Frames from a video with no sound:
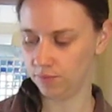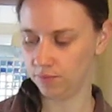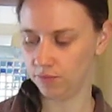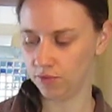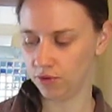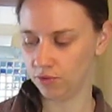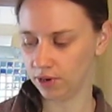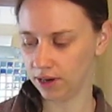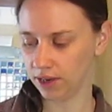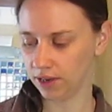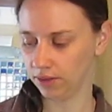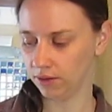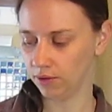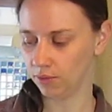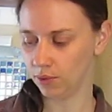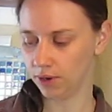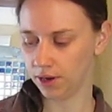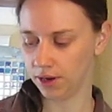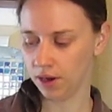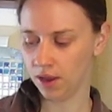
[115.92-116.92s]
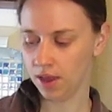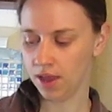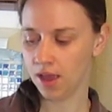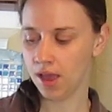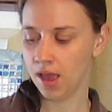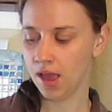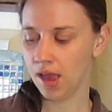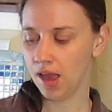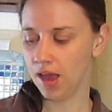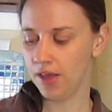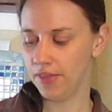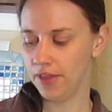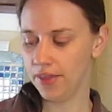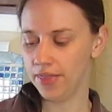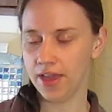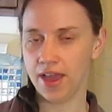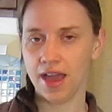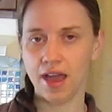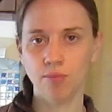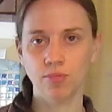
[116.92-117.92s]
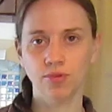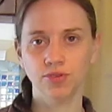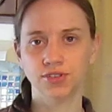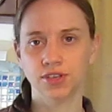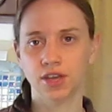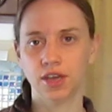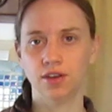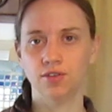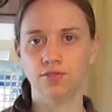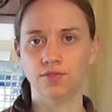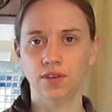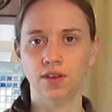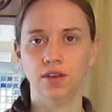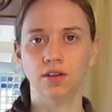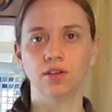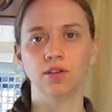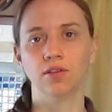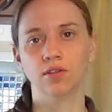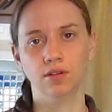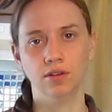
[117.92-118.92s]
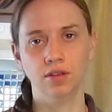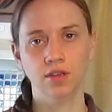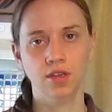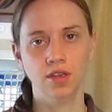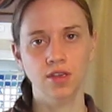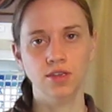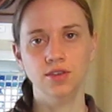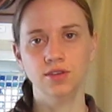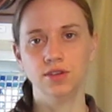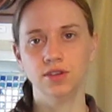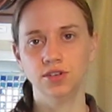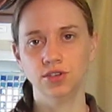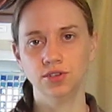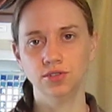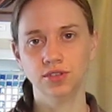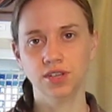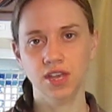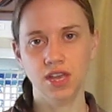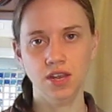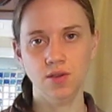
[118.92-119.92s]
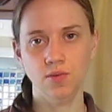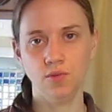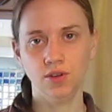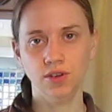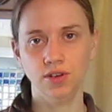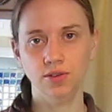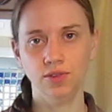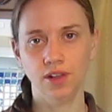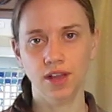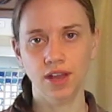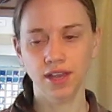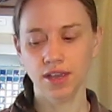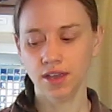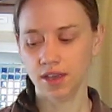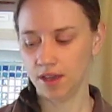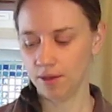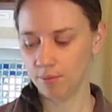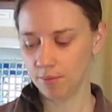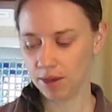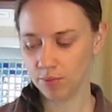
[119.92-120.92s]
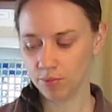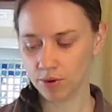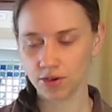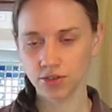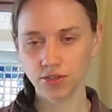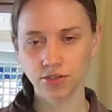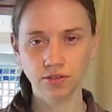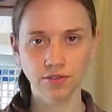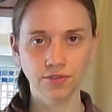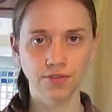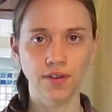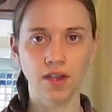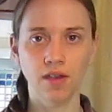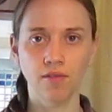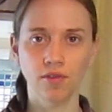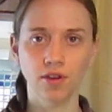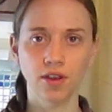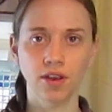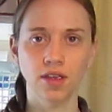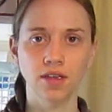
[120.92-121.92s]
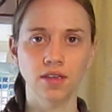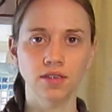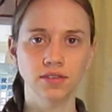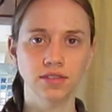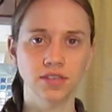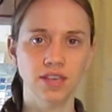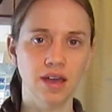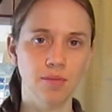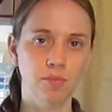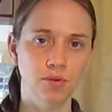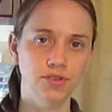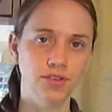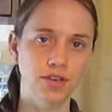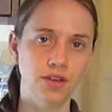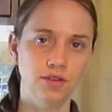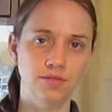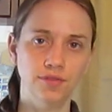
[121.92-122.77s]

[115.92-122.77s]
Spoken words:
the regular one. And then the apple cider vinegar. You can choose any one you like. My personal favorite is the apple cider